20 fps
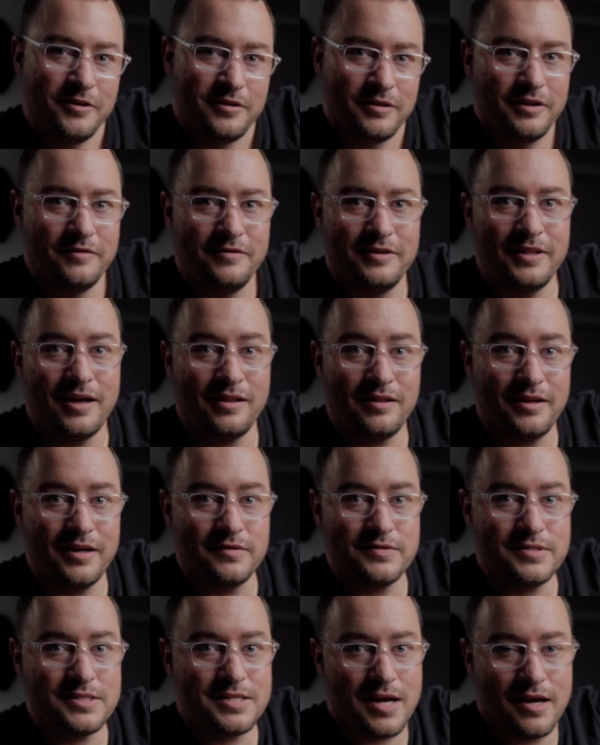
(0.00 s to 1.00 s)
you're living that
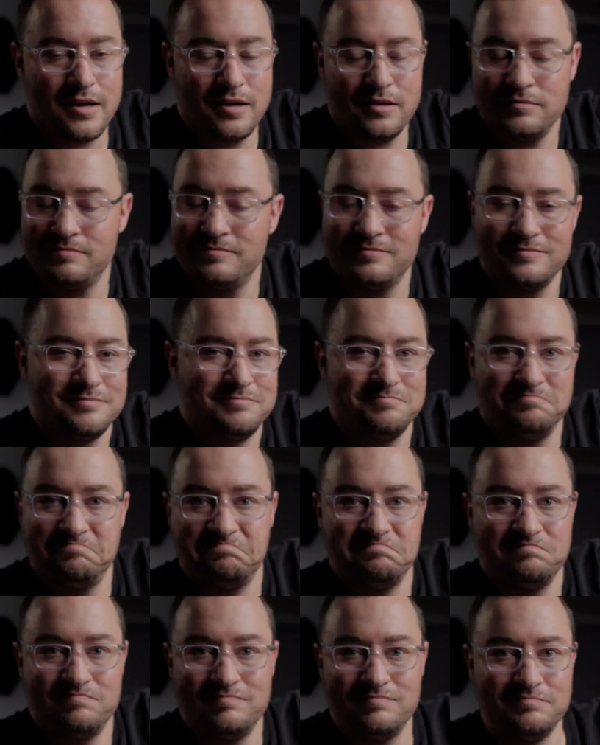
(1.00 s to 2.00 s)
lifestyle,
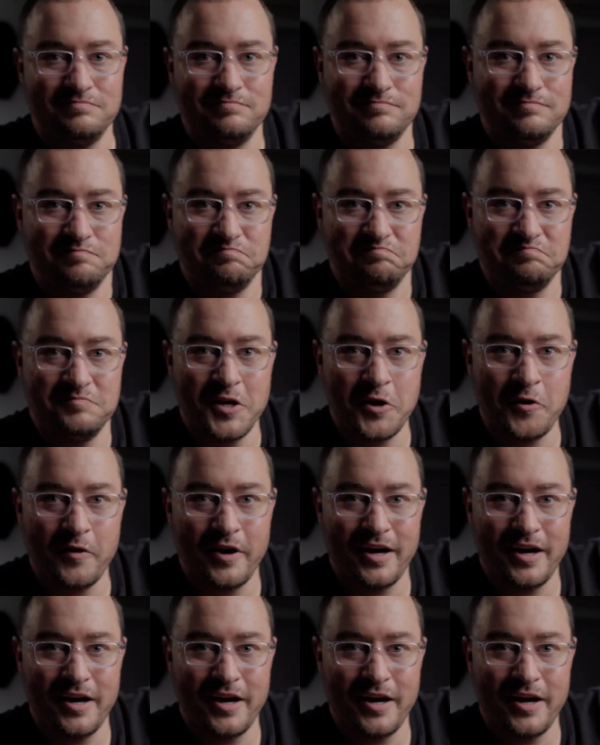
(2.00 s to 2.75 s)
no